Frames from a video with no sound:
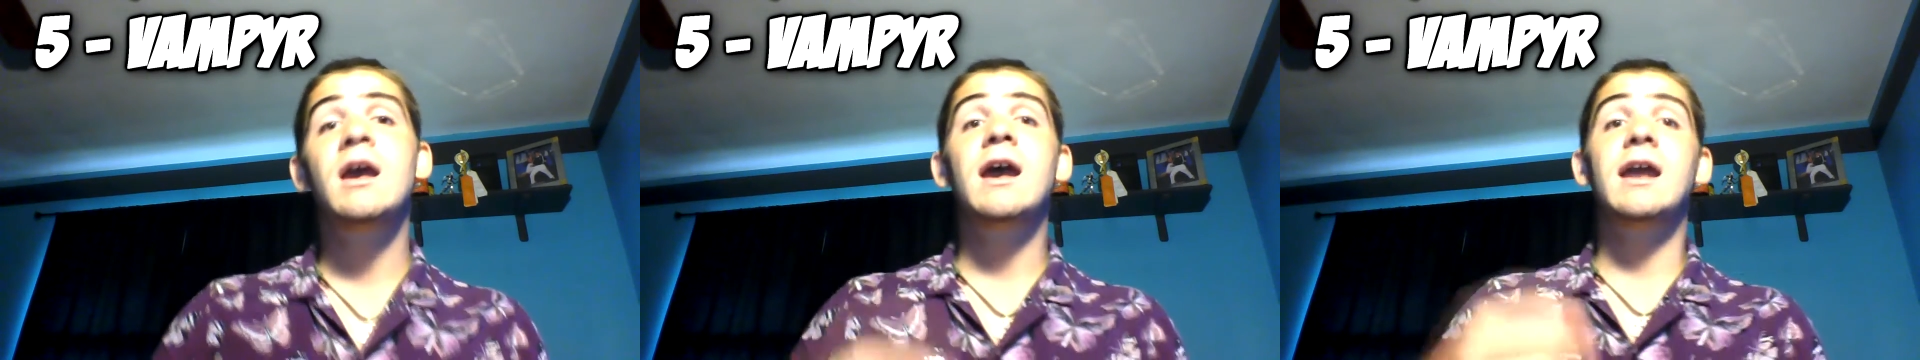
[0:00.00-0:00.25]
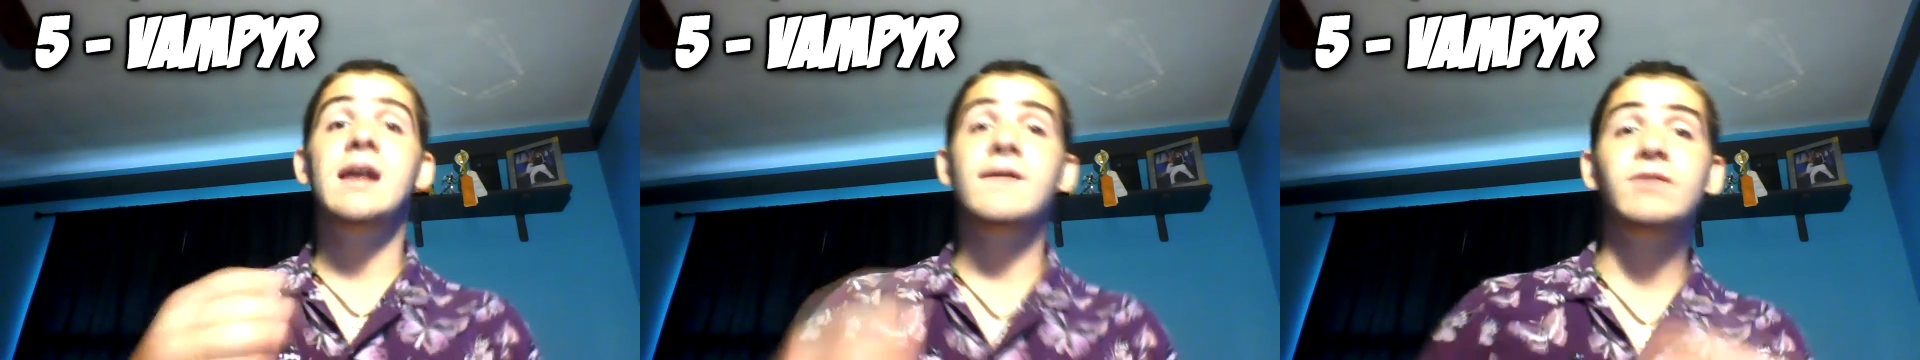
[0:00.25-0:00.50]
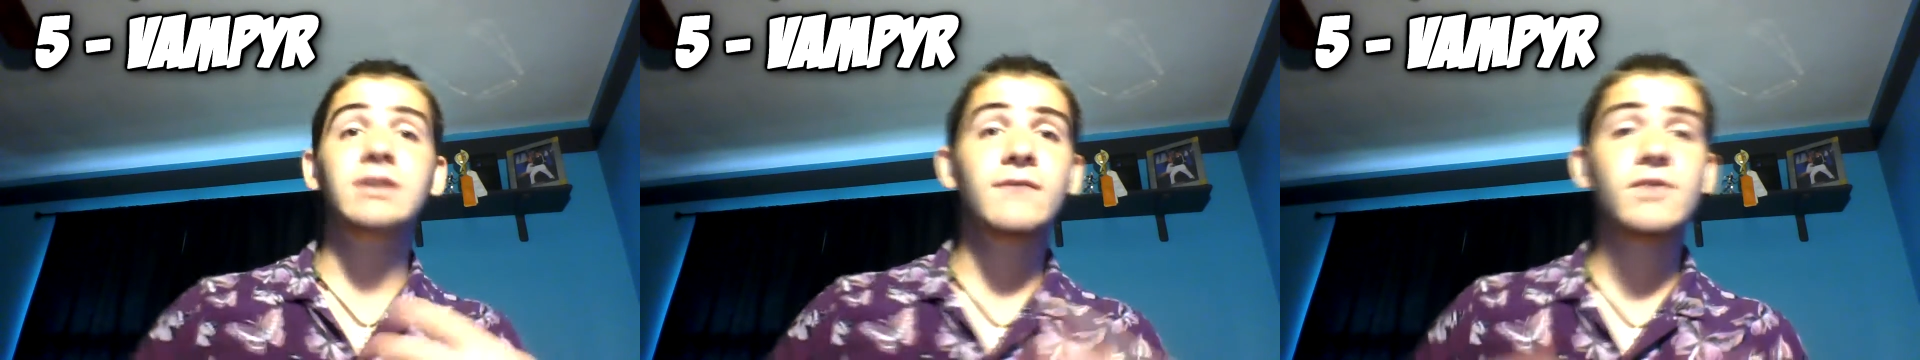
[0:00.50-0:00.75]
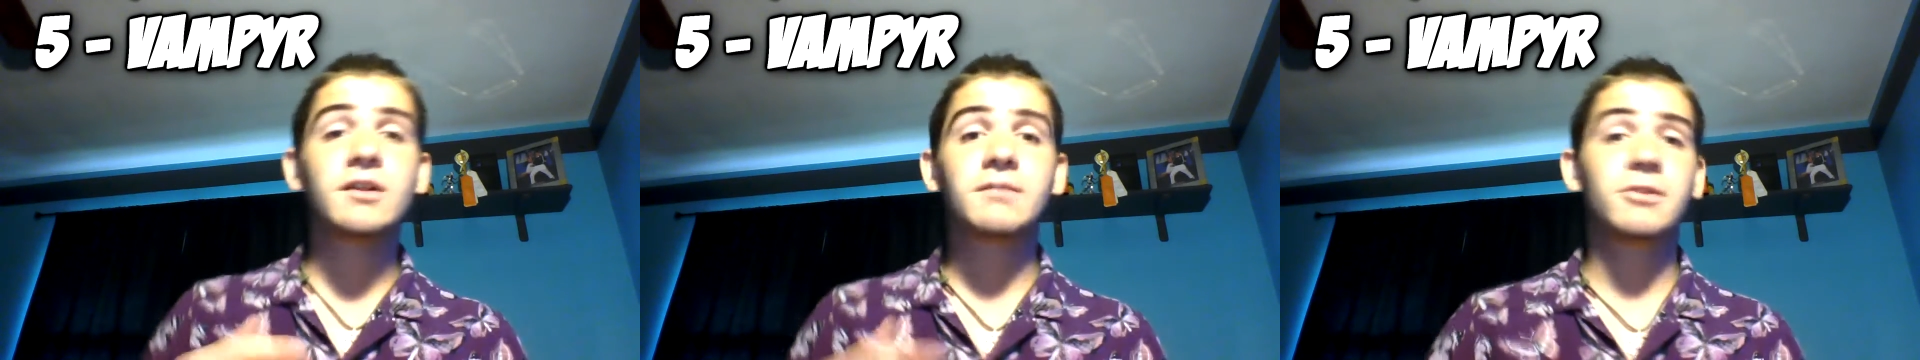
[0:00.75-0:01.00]
and have a
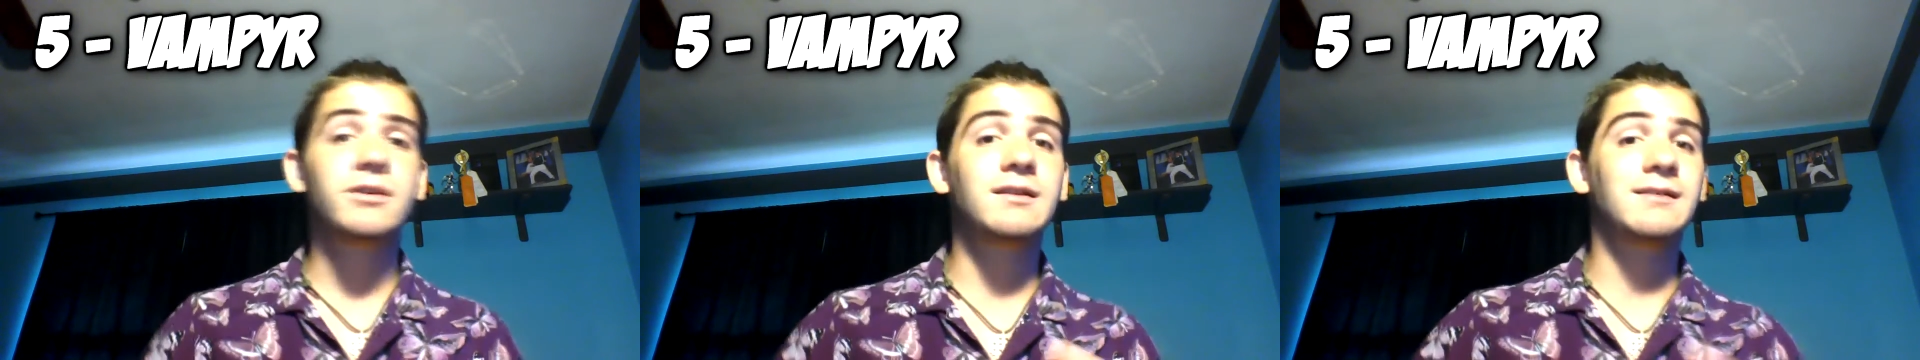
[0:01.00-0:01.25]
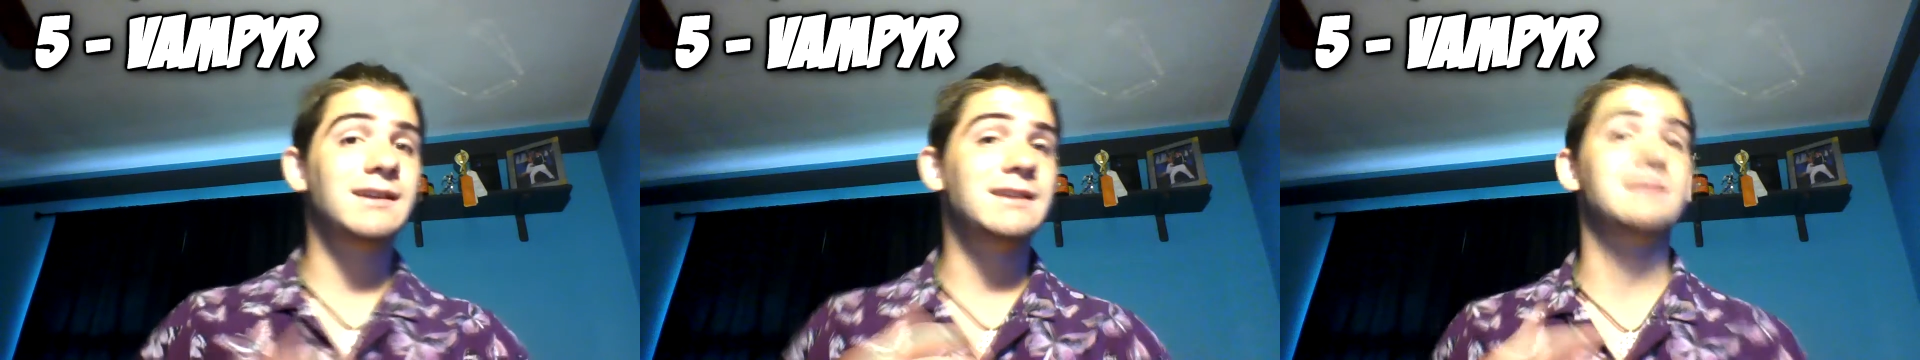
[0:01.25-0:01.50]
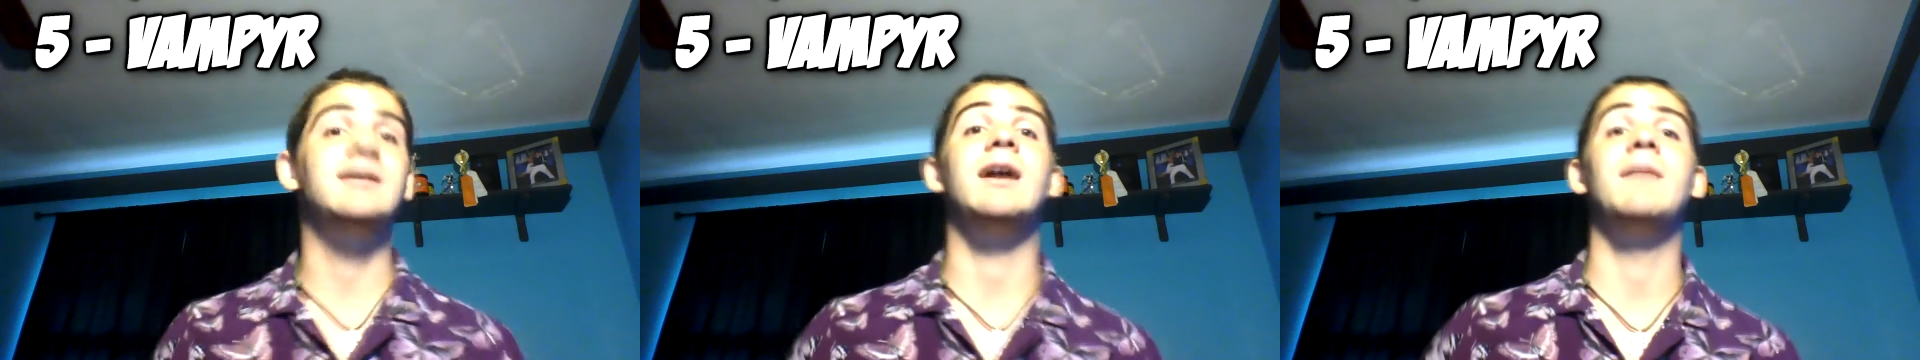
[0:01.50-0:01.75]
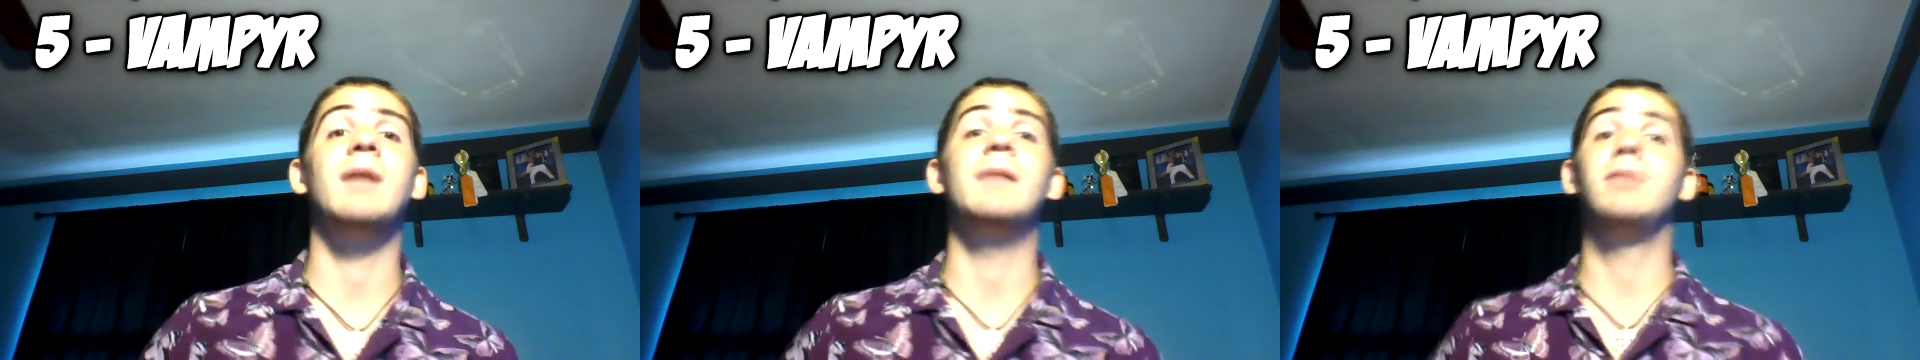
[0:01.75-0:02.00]
different experience each
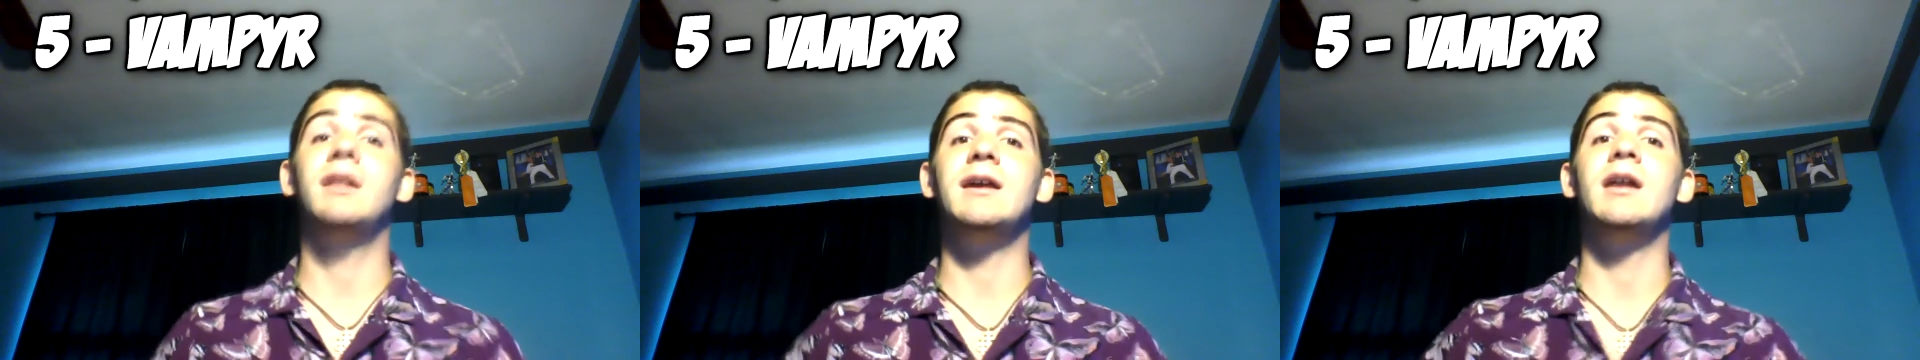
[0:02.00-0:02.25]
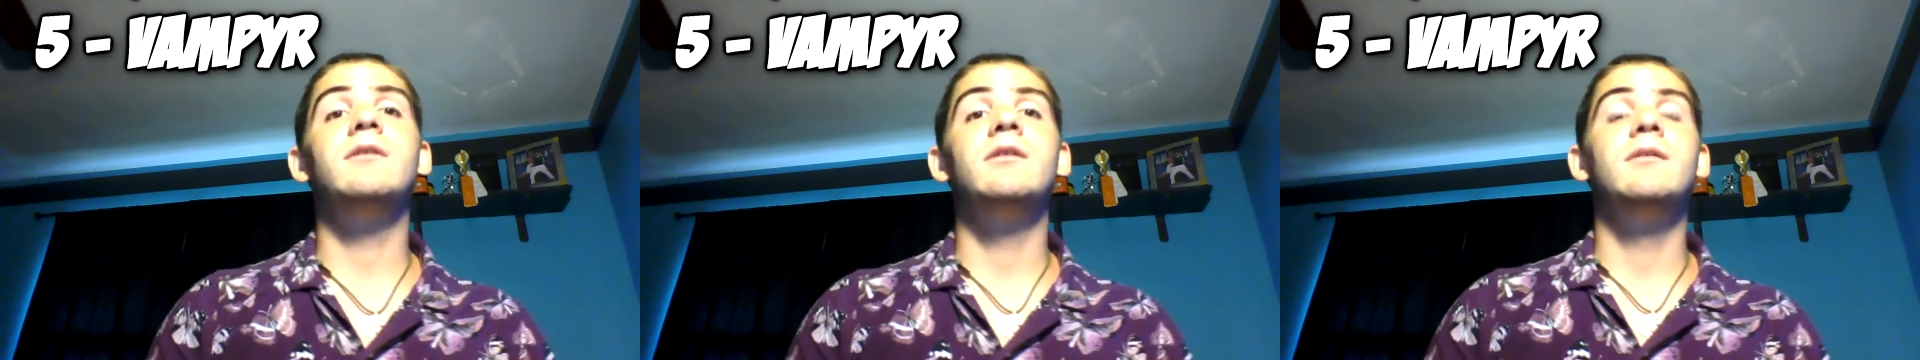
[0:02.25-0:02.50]
time I play it.